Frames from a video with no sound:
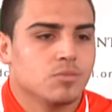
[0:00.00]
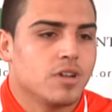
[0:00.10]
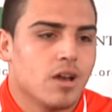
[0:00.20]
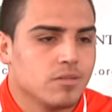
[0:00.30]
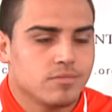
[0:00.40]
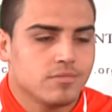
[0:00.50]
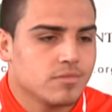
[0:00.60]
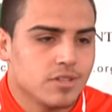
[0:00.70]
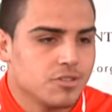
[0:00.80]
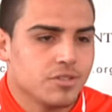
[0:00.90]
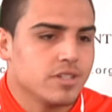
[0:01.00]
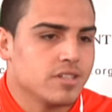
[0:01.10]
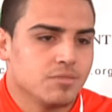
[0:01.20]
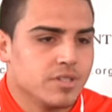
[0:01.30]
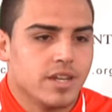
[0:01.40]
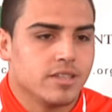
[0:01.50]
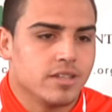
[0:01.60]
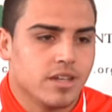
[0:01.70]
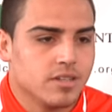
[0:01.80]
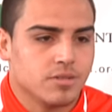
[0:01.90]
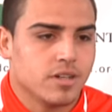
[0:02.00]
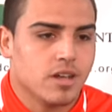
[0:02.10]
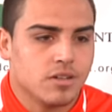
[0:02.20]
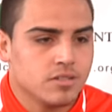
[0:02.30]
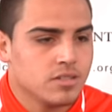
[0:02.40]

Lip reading: The streak doesn't mean anything to us right now.